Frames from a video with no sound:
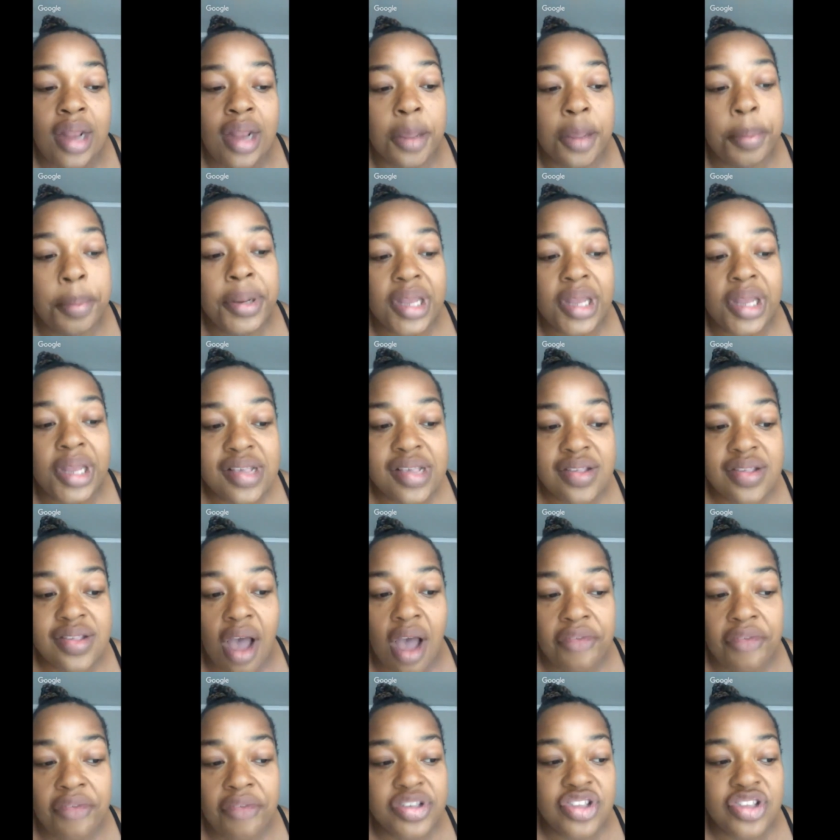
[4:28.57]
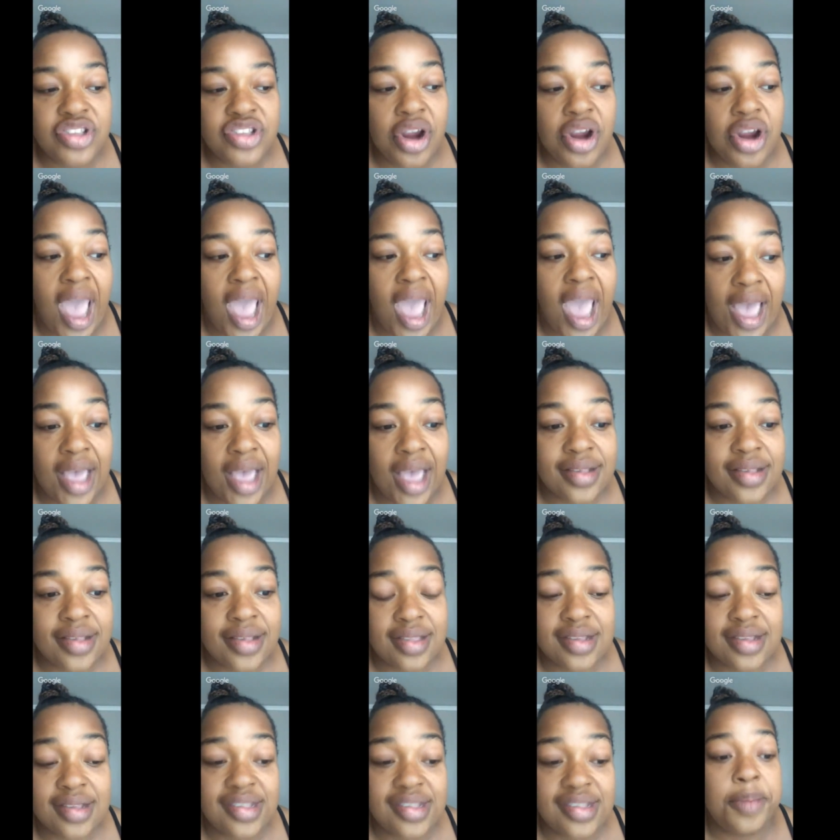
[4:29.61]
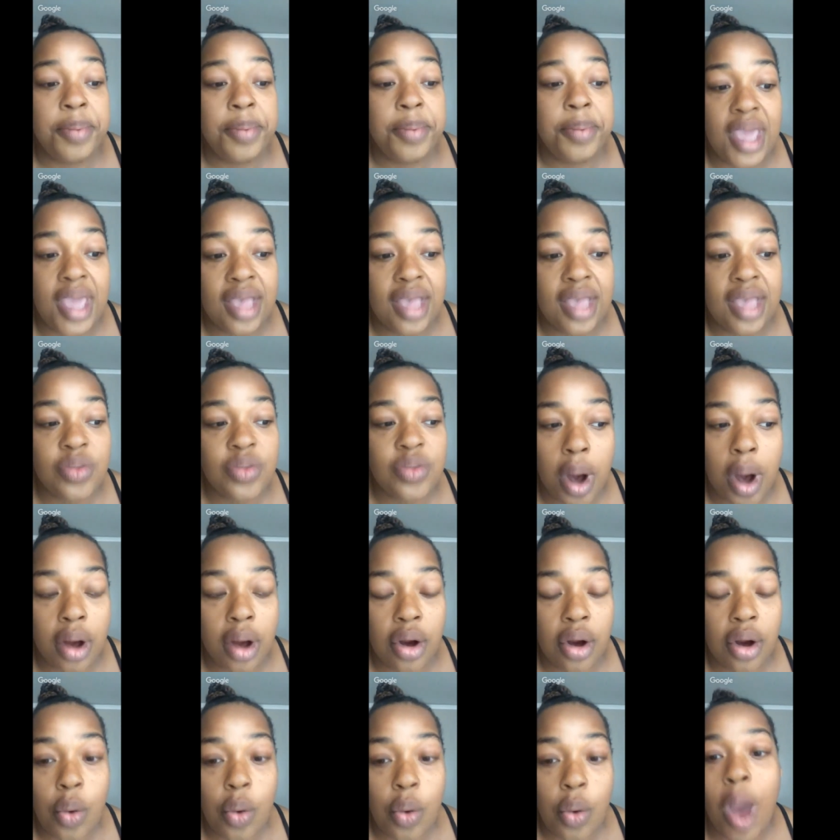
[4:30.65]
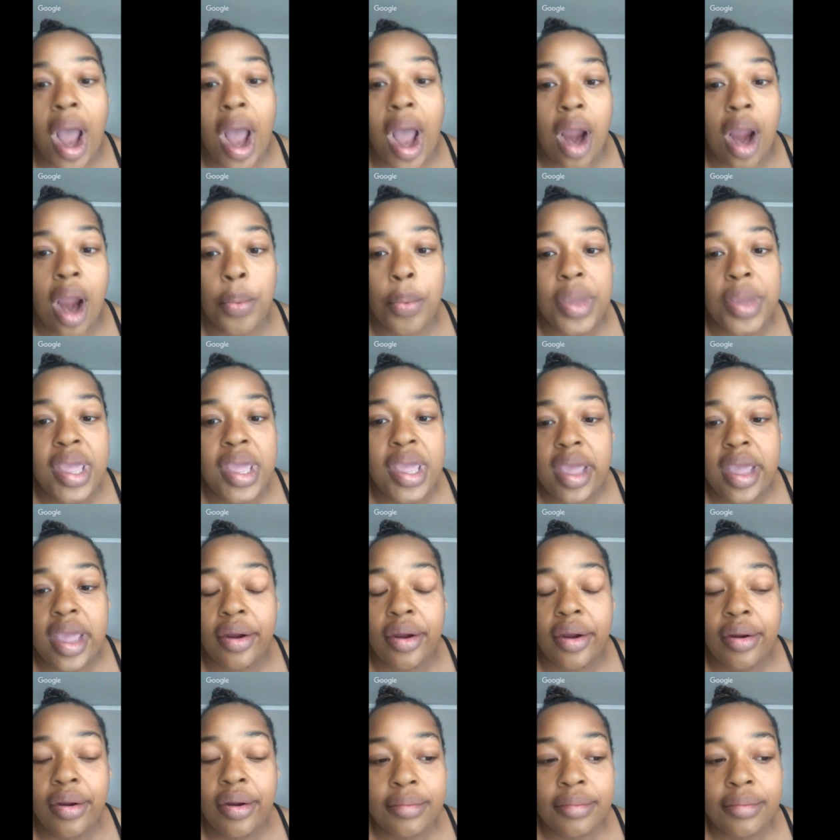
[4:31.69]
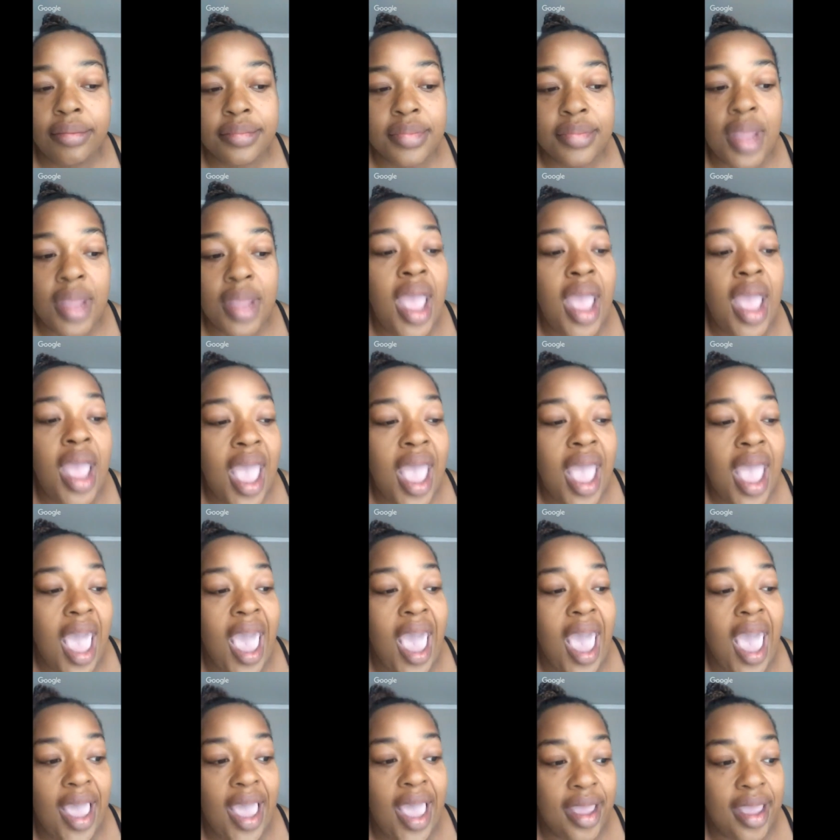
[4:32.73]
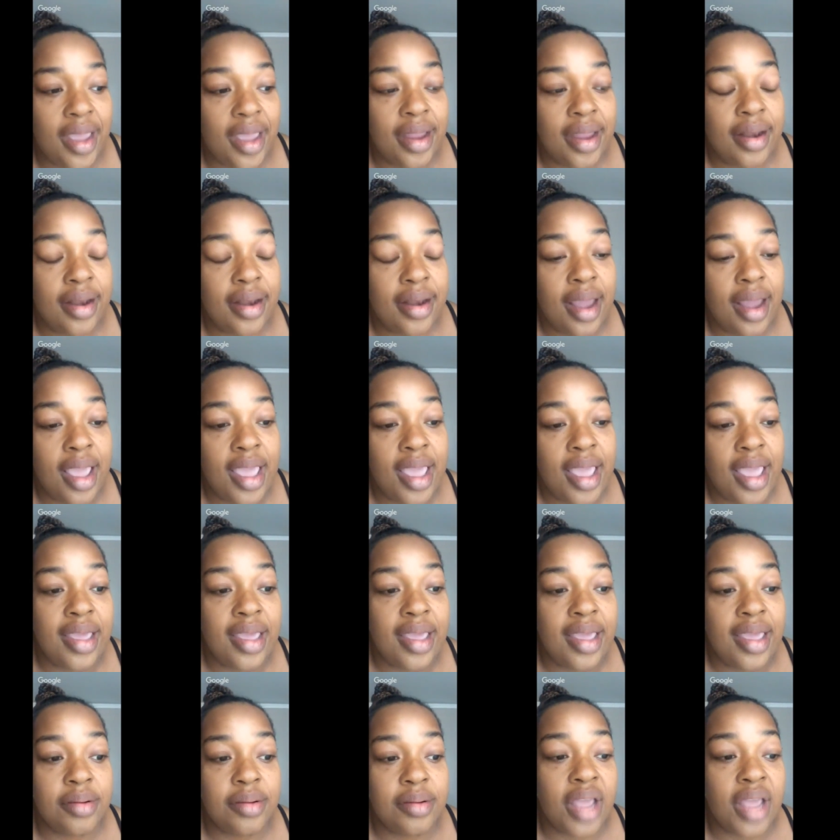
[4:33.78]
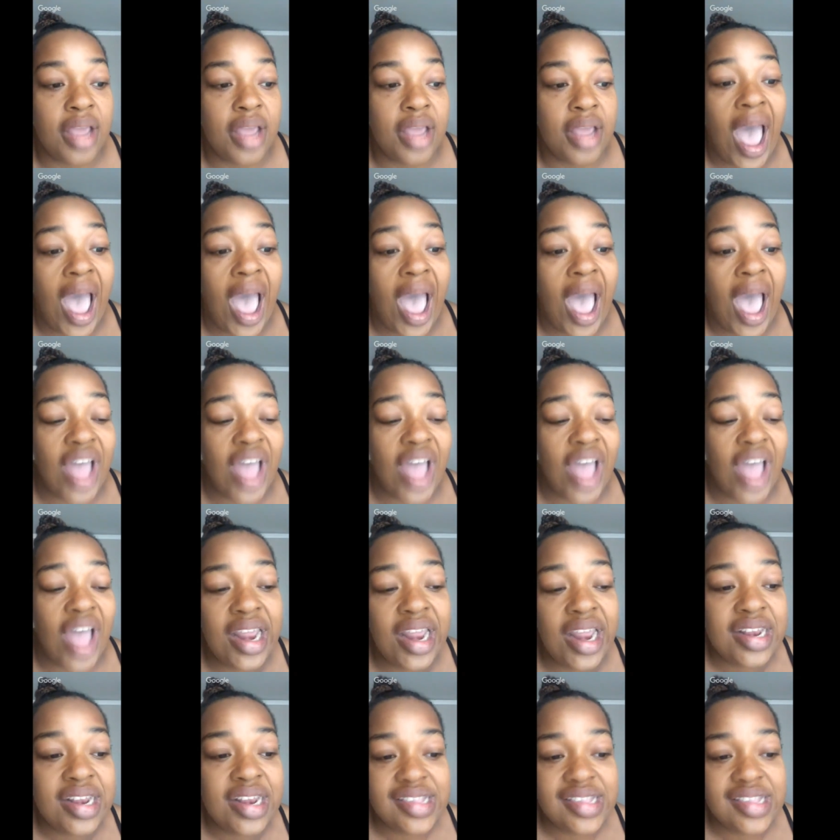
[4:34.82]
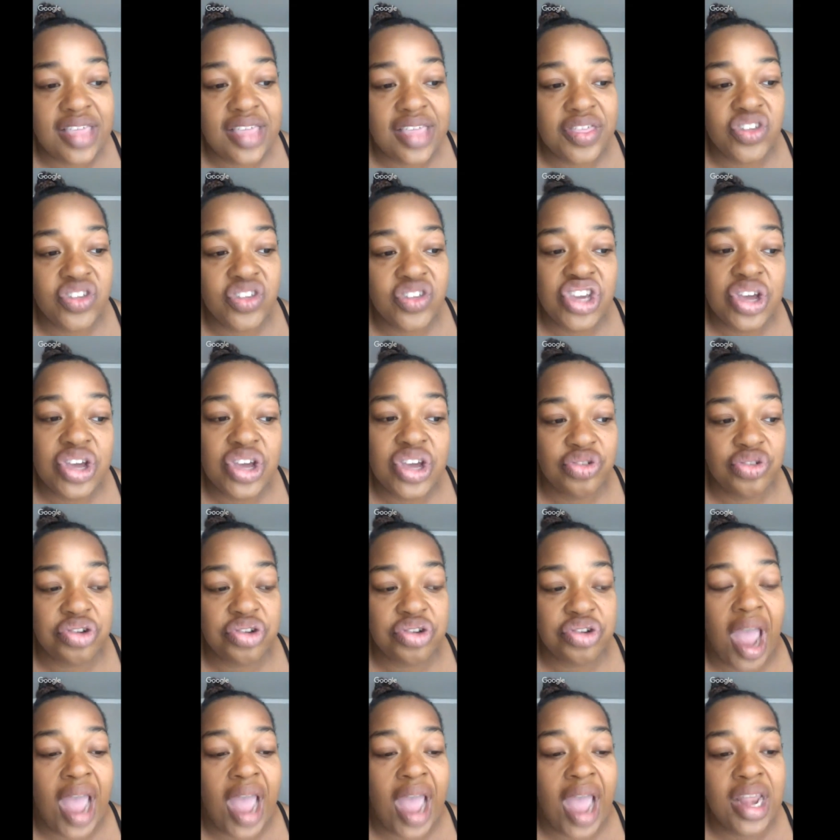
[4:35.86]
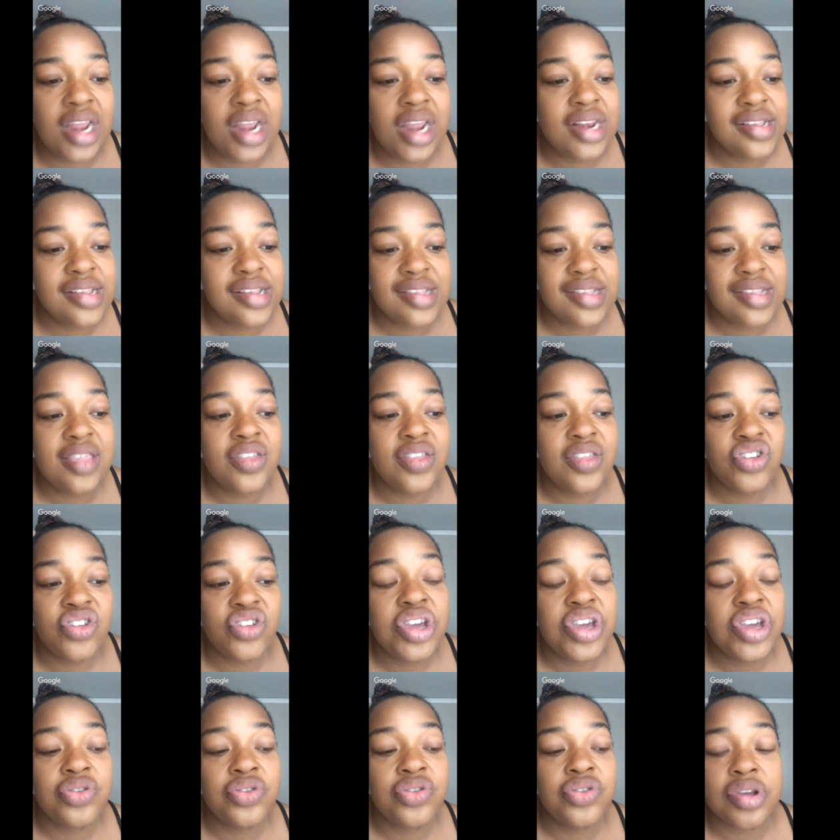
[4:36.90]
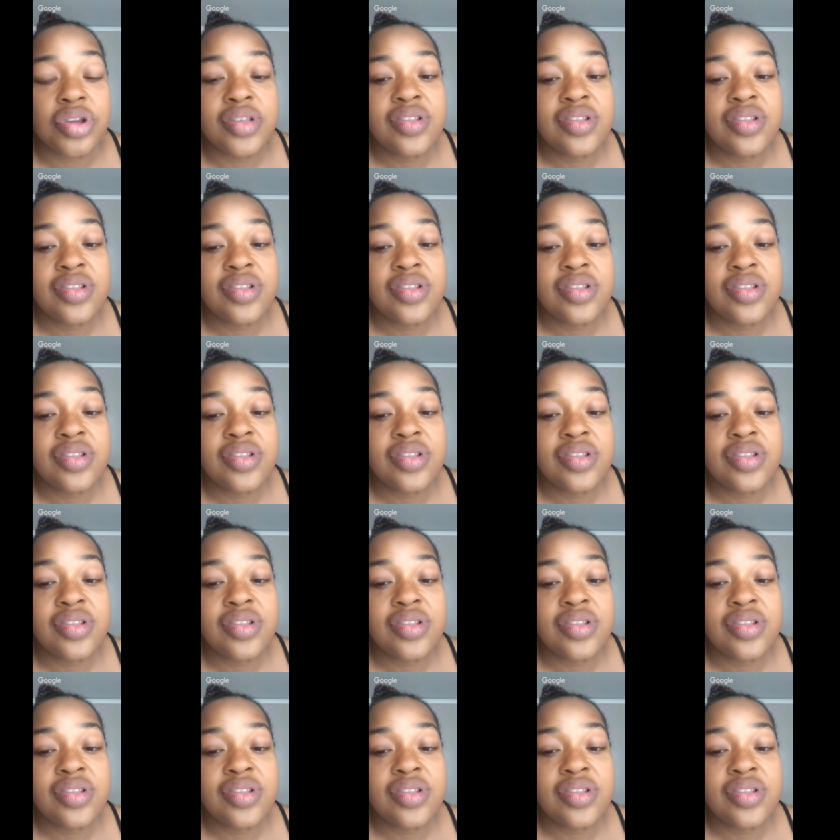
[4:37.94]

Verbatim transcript: The police officer asked the CPS worker, why are we here? And and I I need to see the children. I need to see the children.